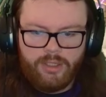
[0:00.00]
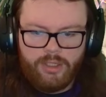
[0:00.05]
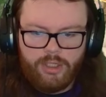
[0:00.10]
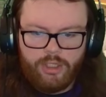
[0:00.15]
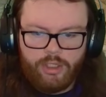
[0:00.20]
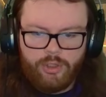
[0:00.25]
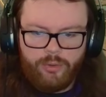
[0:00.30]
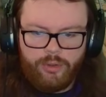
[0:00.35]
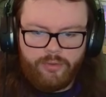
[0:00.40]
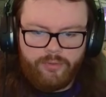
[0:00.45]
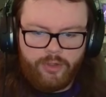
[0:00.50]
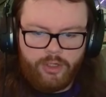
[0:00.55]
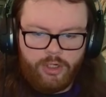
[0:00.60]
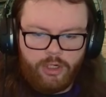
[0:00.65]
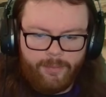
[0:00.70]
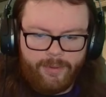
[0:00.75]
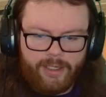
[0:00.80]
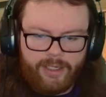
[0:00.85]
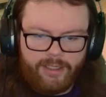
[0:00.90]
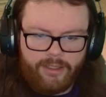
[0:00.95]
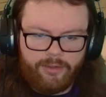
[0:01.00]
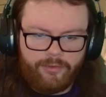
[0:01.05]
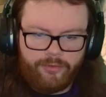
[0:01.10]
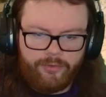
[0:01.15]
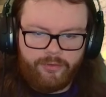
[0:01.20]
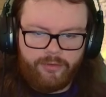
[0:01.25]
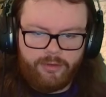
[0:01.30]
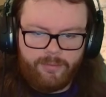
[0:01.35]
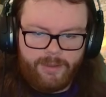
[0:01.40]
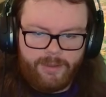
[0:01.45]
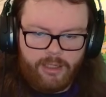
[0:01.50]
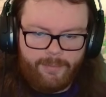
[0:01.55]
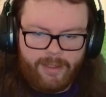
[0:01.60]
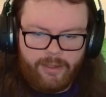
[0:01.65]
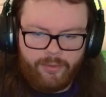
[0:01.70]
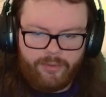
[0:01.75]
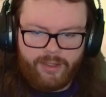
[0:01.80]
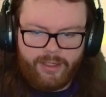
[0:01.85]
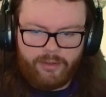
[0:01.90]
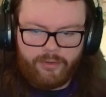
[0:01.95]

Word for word: We do have Nara behind us. Let me help out with that a